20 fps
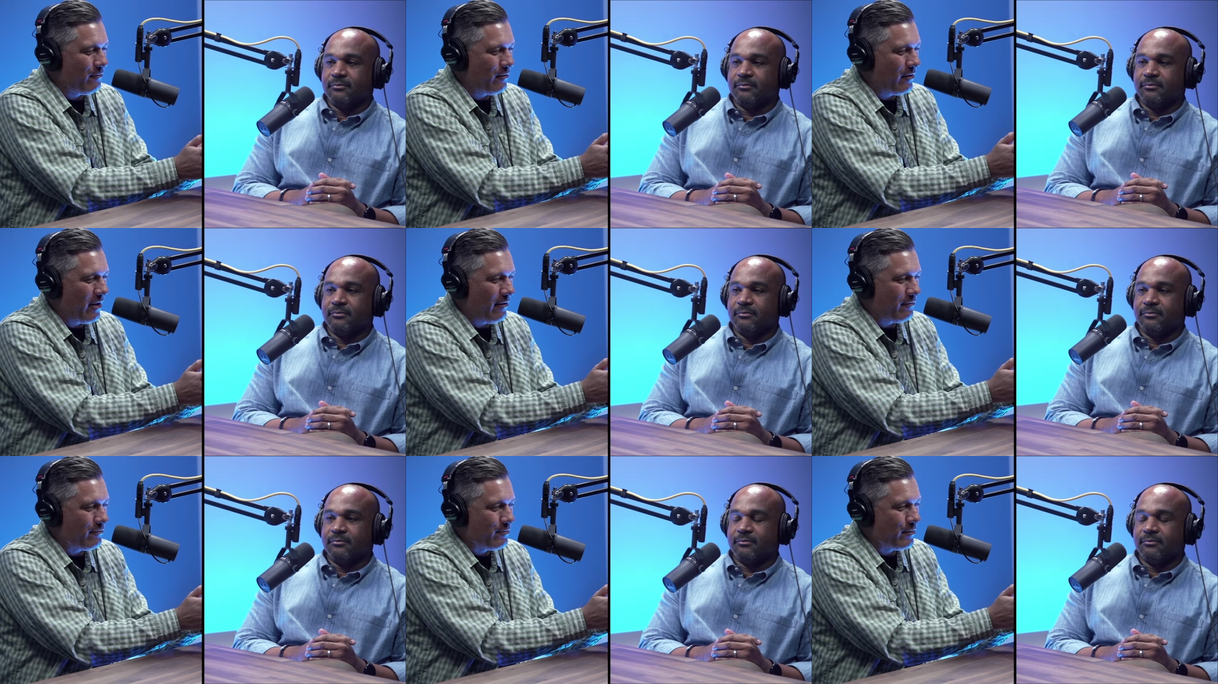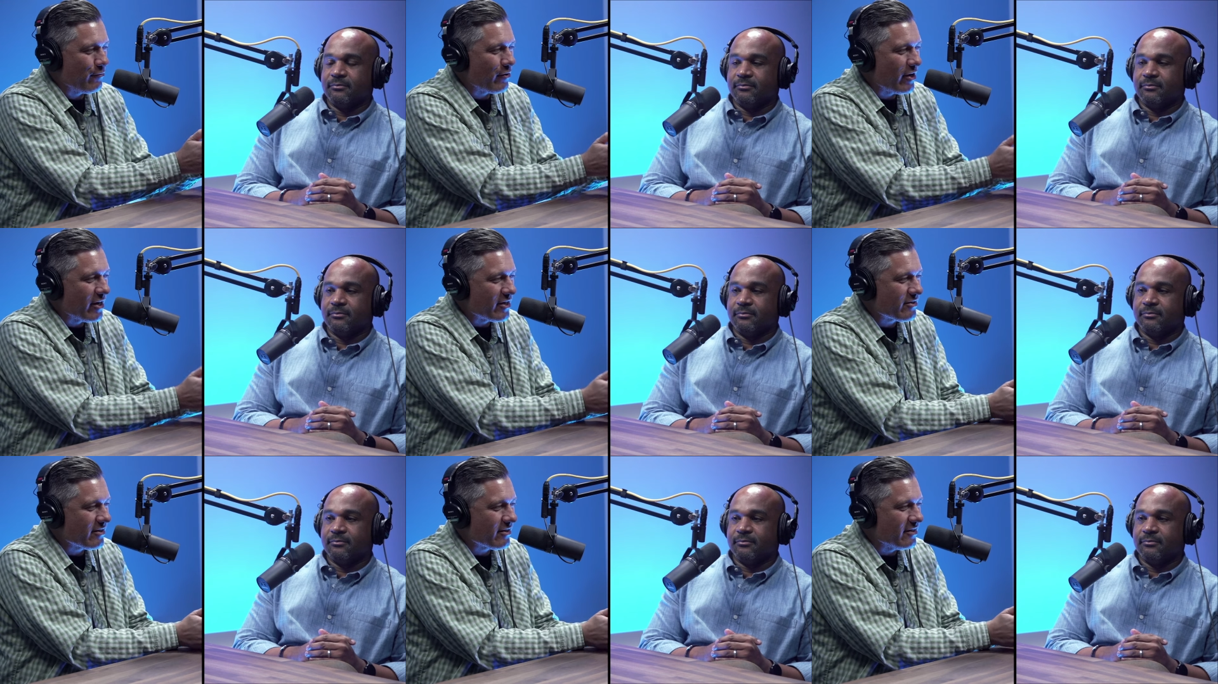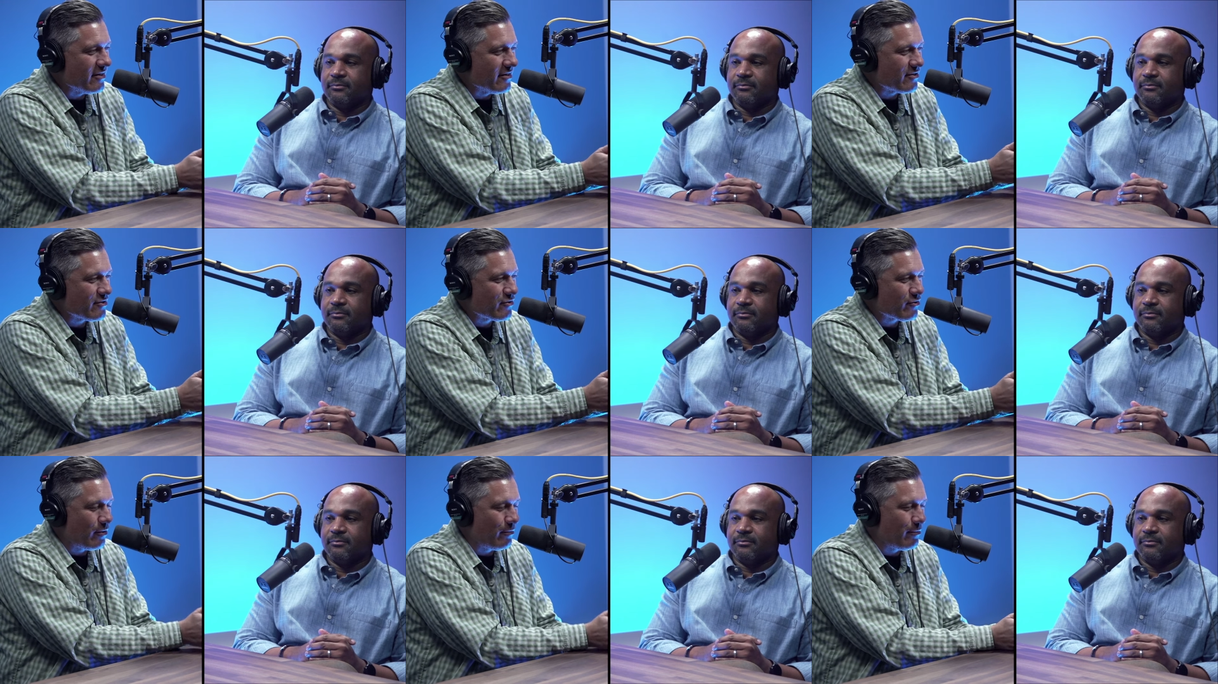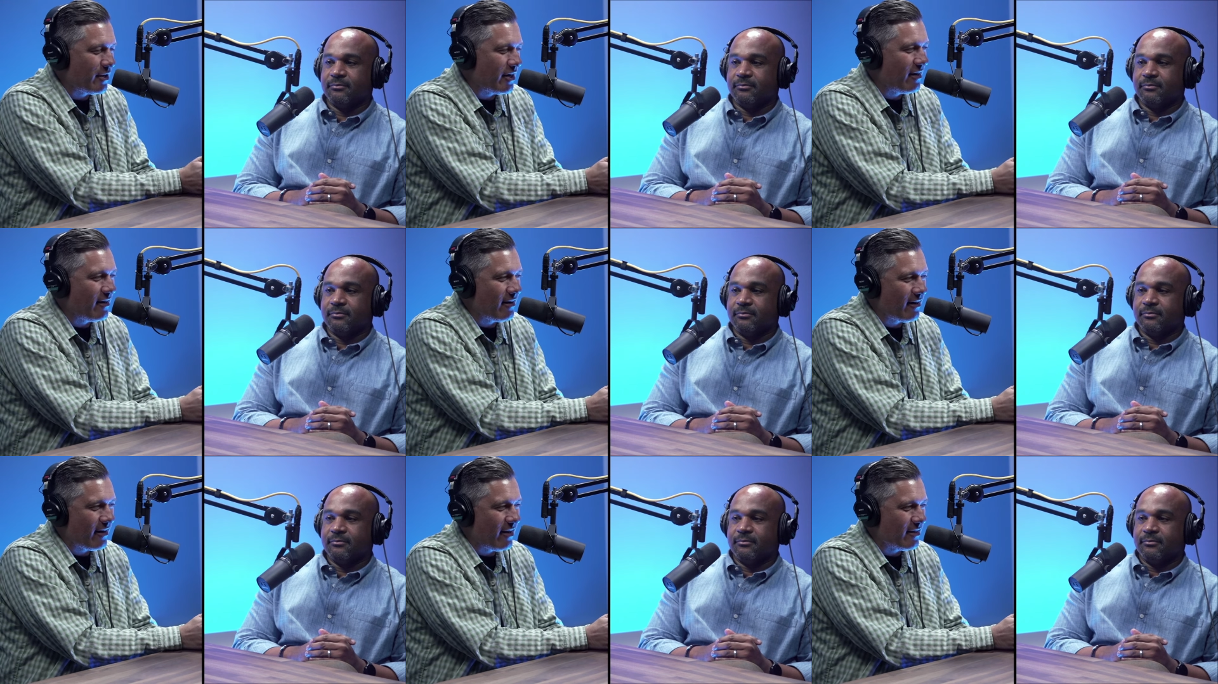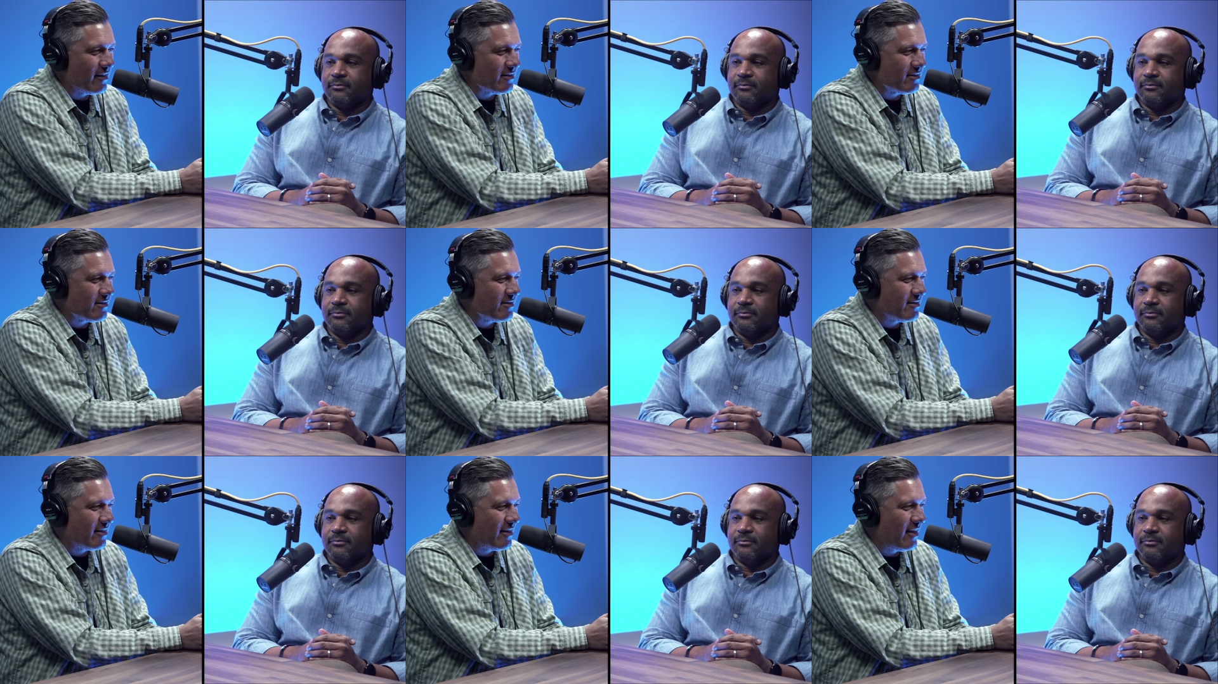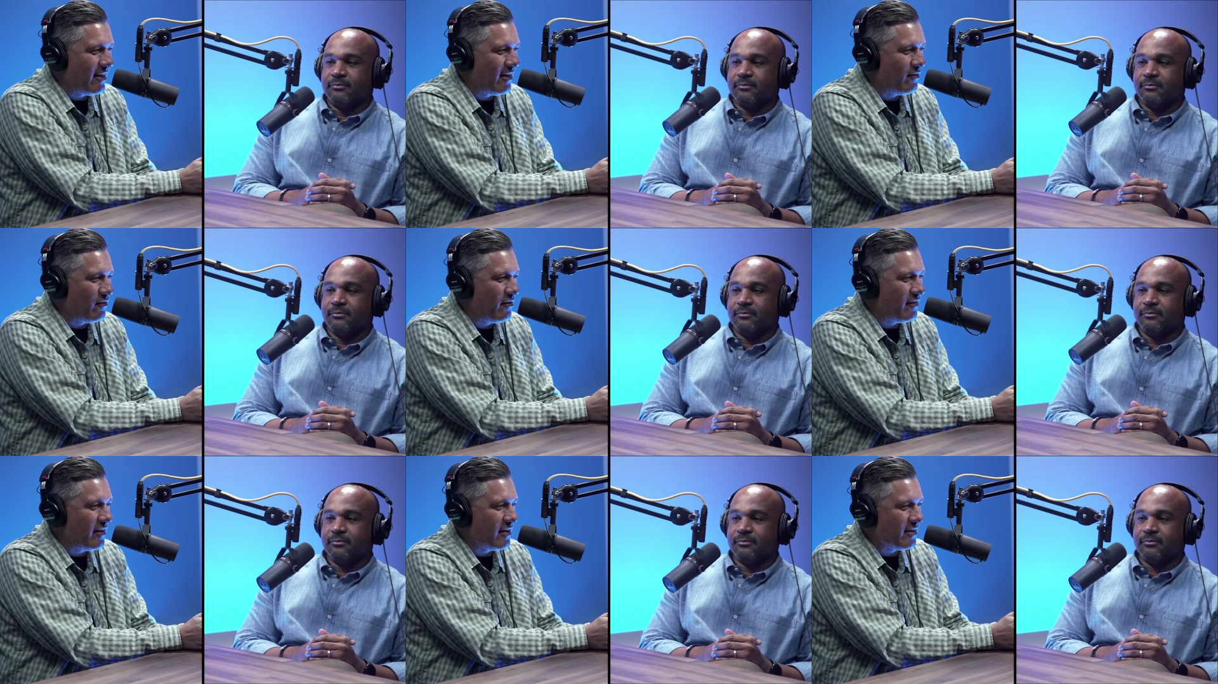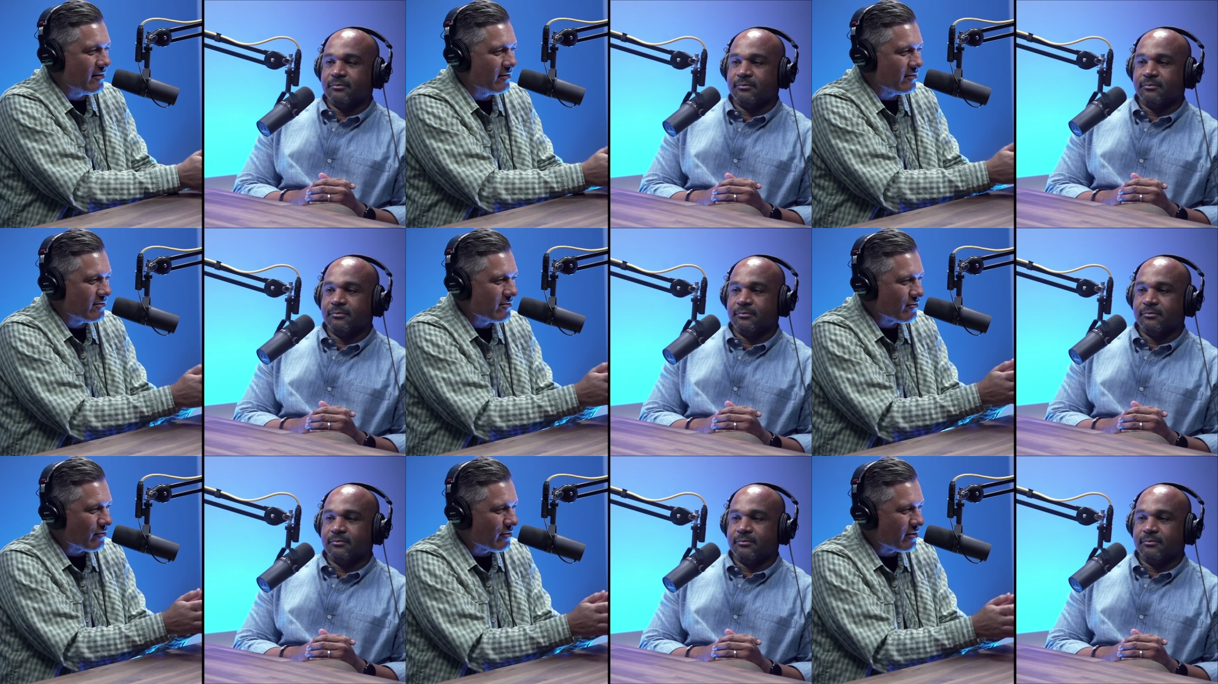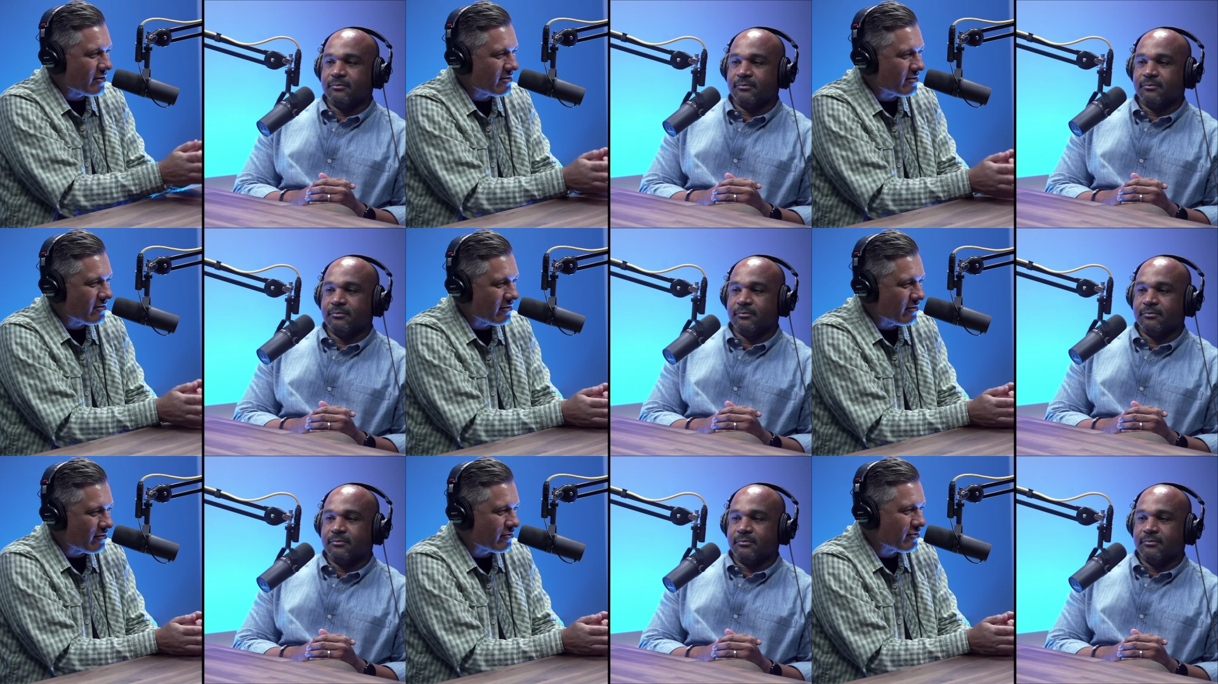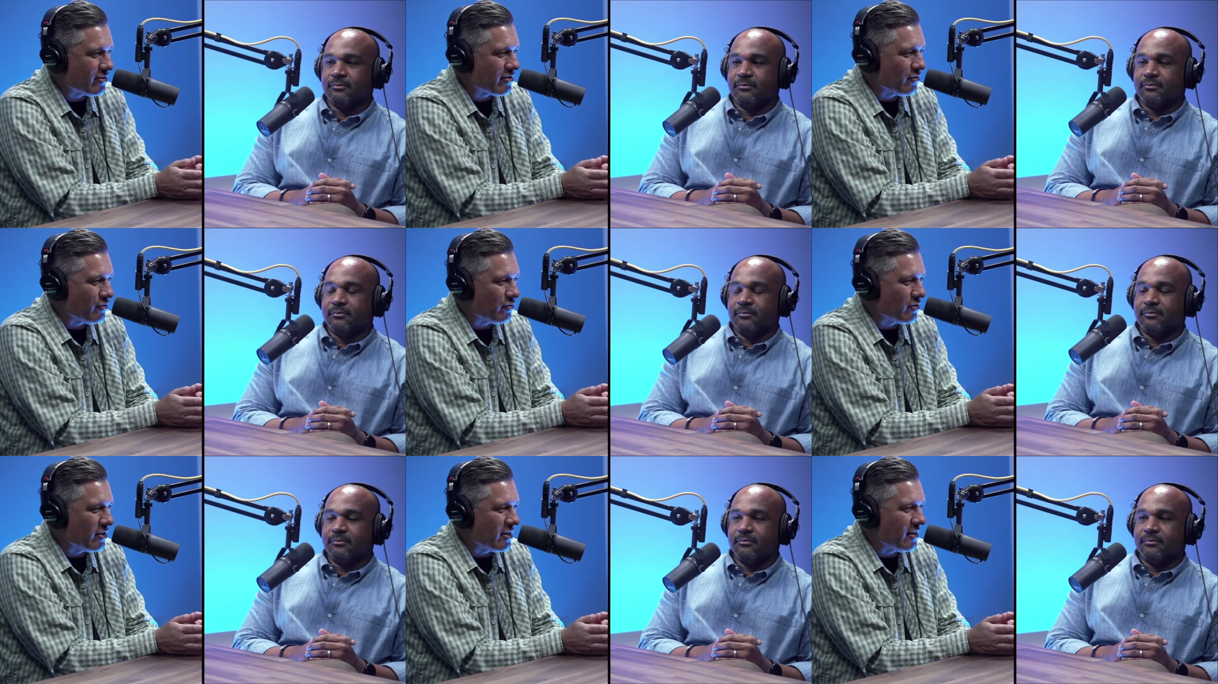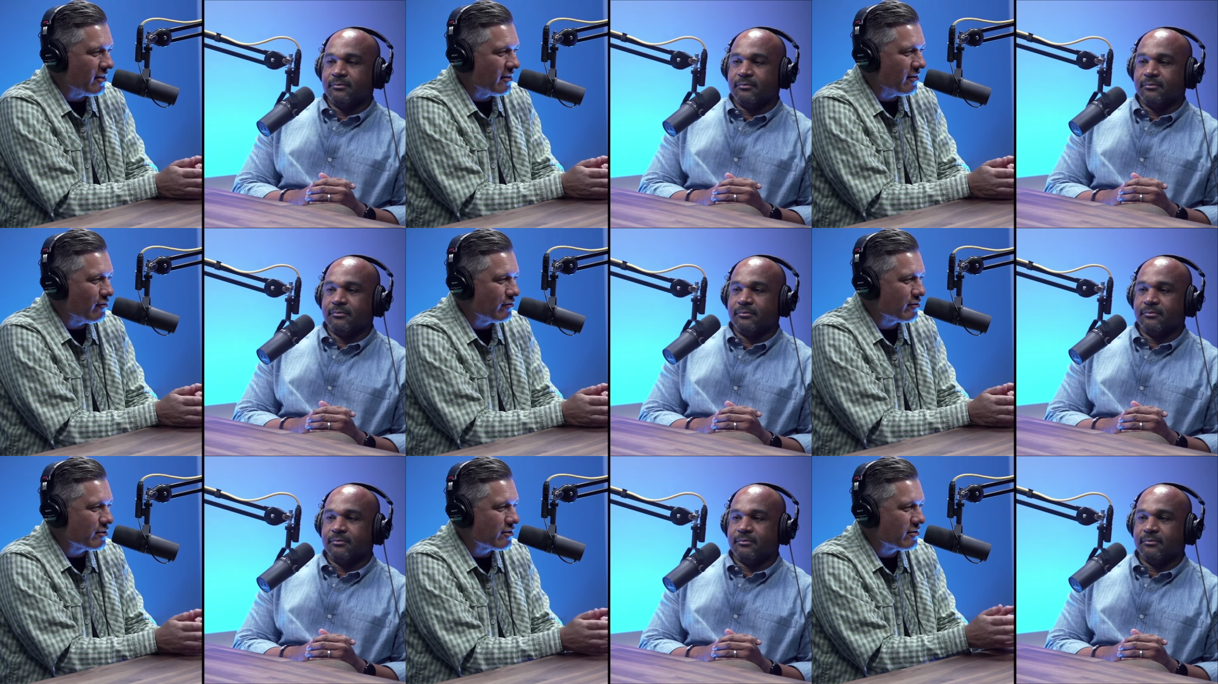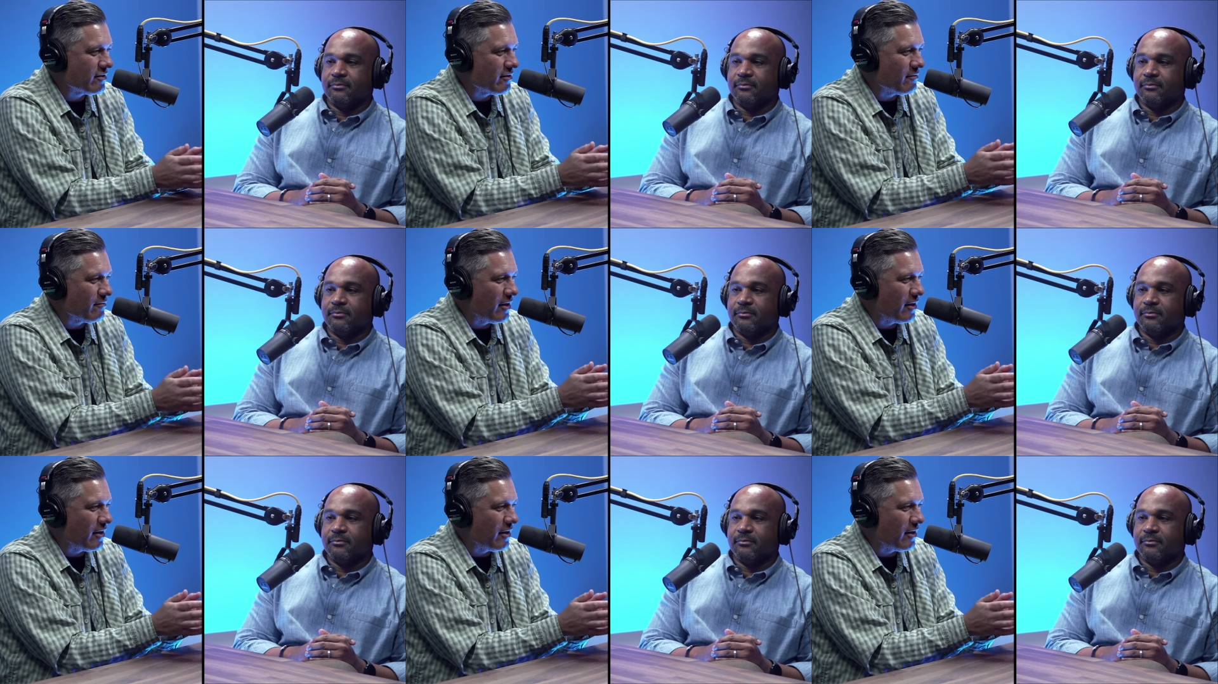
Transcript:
Speaker 1: has been racially discriminated against and then they tell stories to their children and those